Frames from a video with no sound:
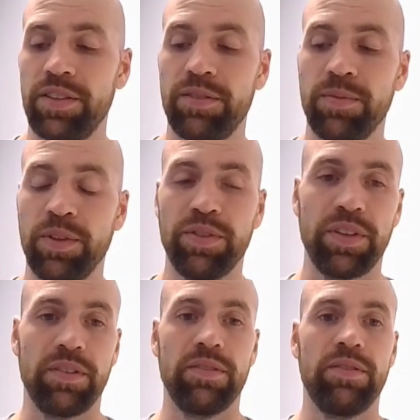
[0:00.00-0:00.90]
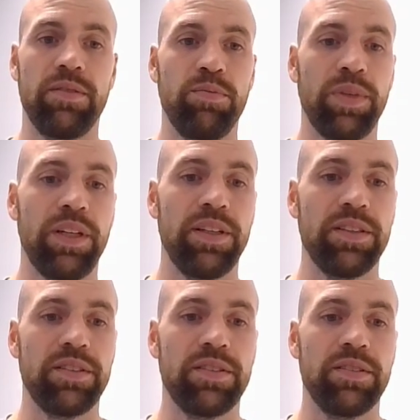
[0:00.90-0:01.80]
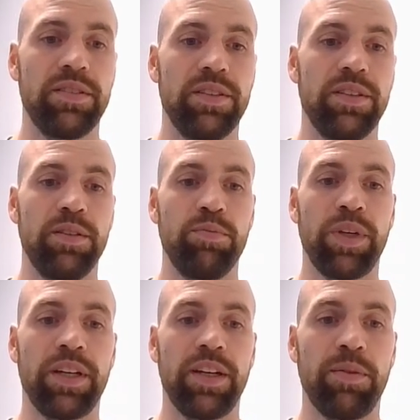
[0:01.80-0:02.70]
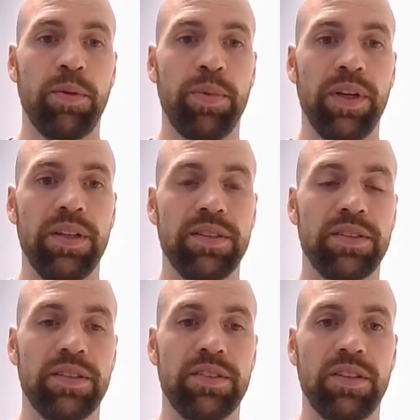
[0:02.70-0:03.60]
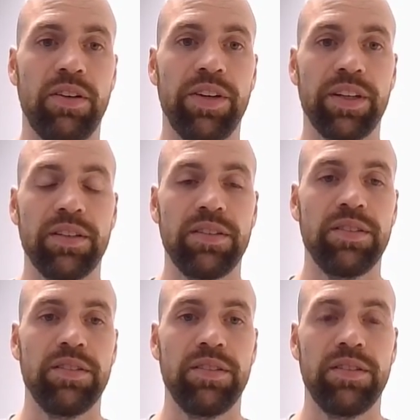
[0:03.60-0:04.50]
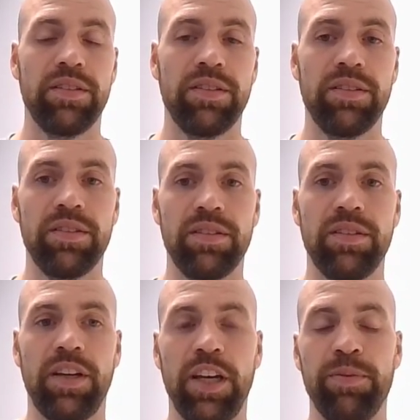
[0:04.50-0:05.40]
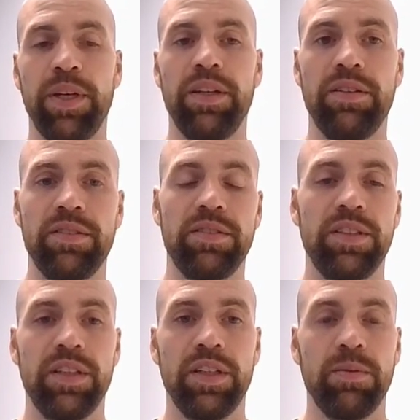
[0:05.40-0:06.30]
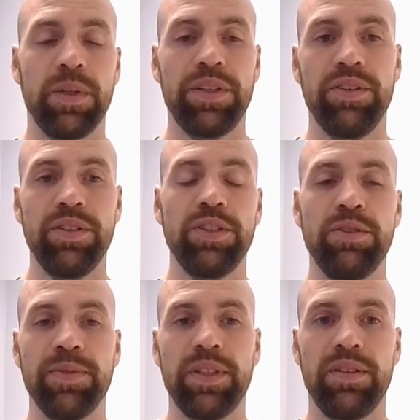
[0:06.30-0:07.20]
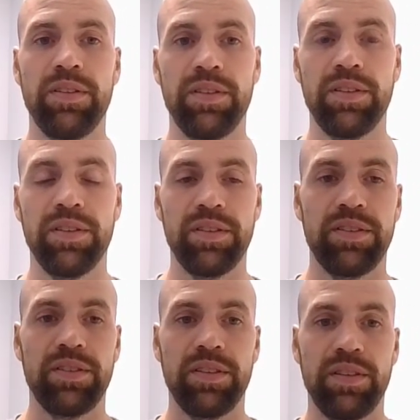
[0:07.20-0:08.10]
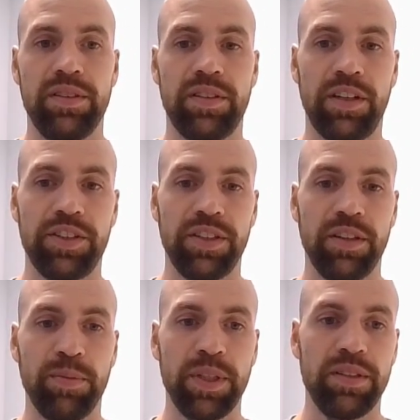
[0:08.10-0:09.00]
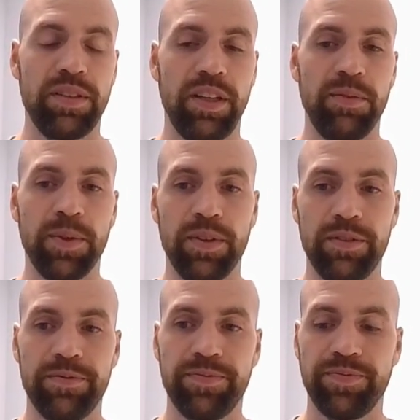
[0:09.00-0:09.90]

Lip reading: Just moving pallets, picking up the pallets and storing it in a high bay where no human is touching the bins anymore.